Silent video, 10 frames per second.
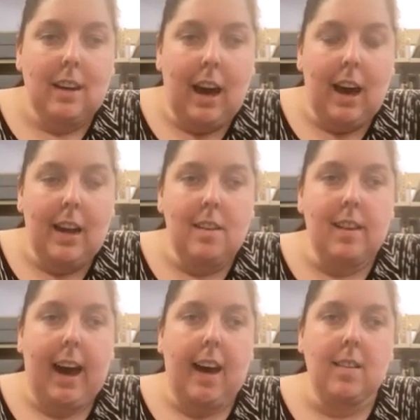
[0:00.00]
Anne is
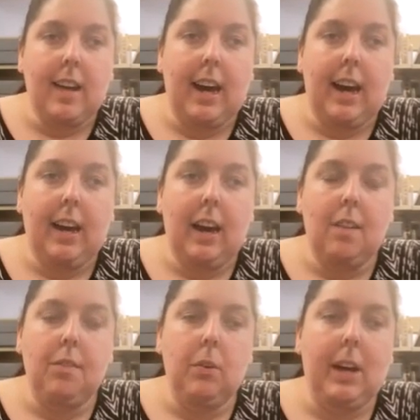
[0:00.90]
asking, if
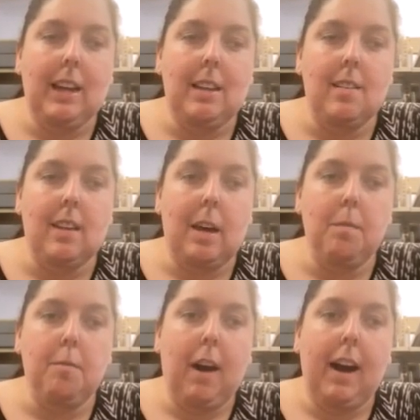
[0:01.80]
you get the same
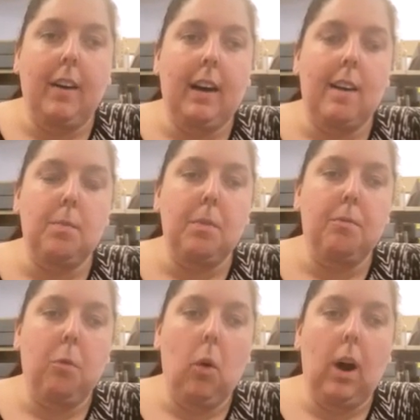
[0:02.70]
file as
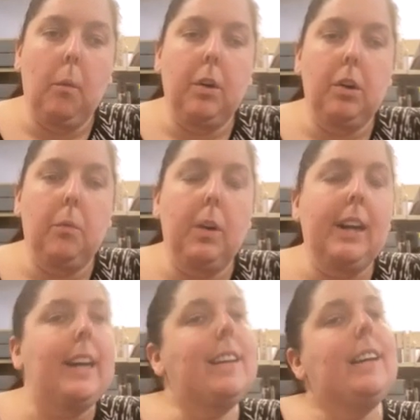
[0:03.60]
before, will you read
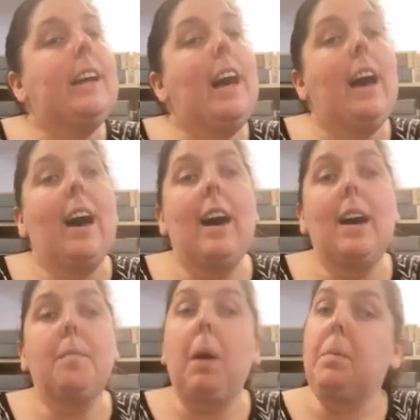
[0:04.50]
it?
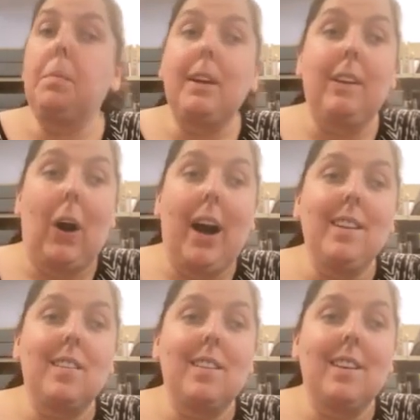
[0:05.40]
Probably not.
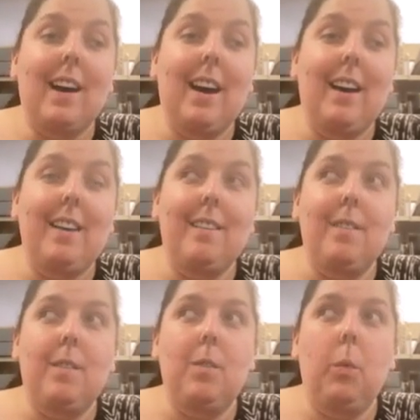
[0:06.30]

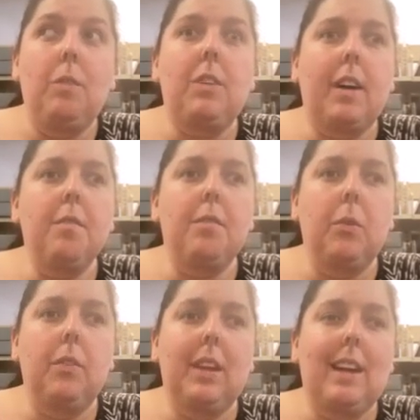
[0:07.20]
We've done a few
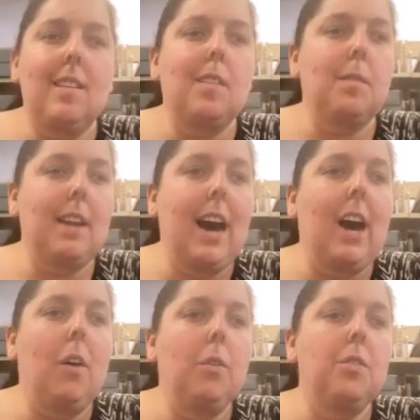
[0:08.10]
of these
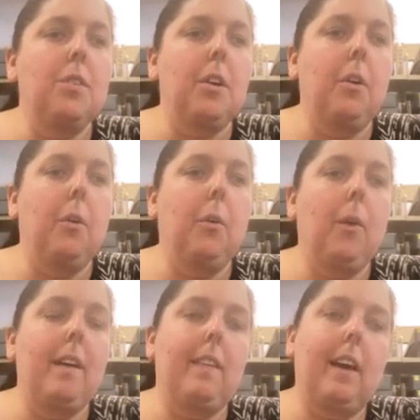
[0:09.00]
now, so I
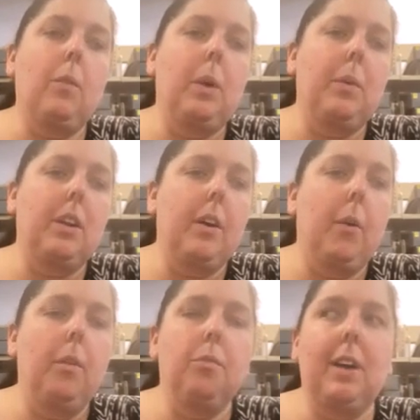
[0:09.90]
think we would know
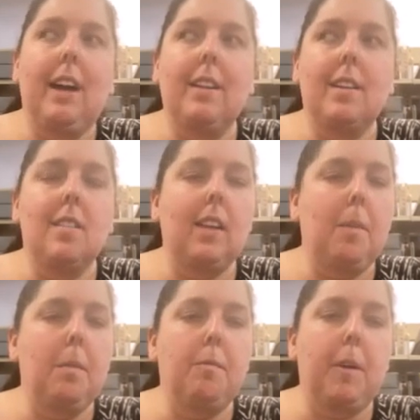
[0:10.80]
if we hit the same
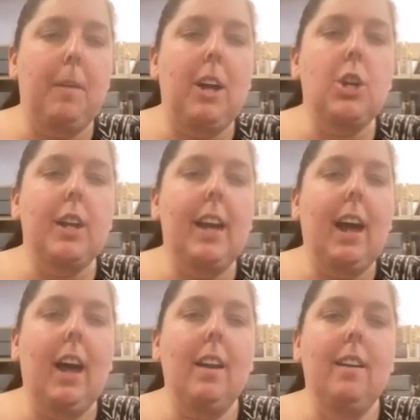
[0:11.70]
information
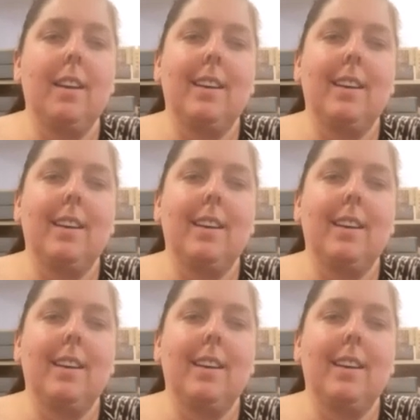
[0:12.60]
again.